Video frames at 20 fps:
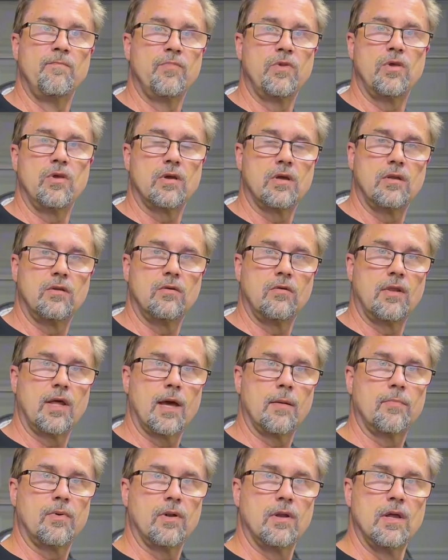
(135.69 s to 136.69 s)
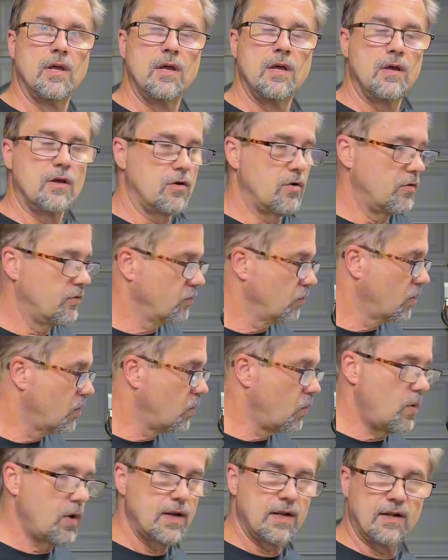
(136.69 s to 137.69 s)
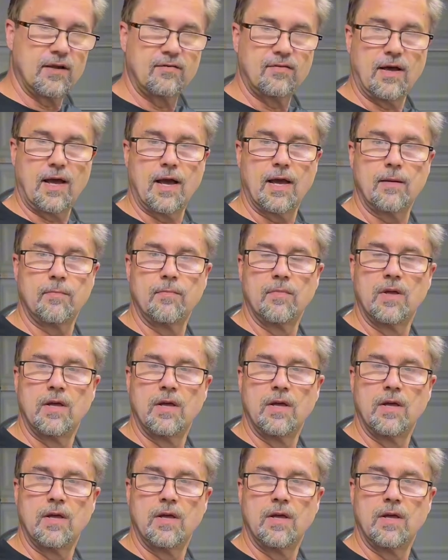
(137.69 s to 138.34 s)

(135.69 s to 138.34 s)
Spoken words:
you can do that, but go through it one at a time.